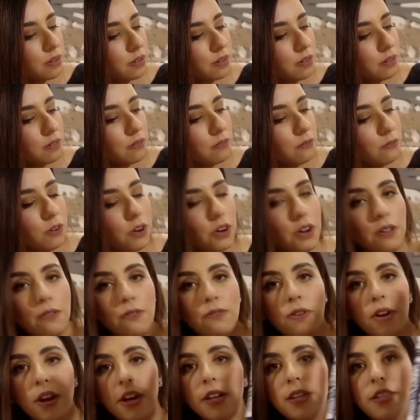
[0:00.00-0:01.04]
very
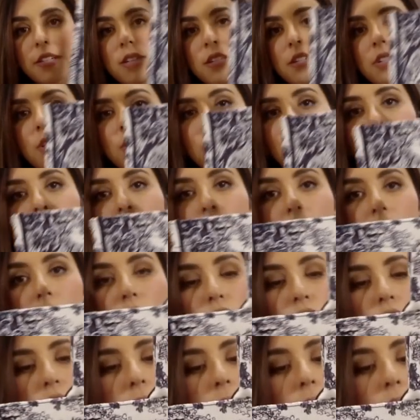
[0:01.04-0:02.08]
fine detail. The Toile de
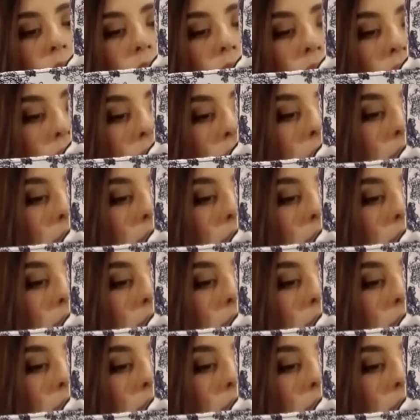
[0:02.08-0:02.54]
Juillet print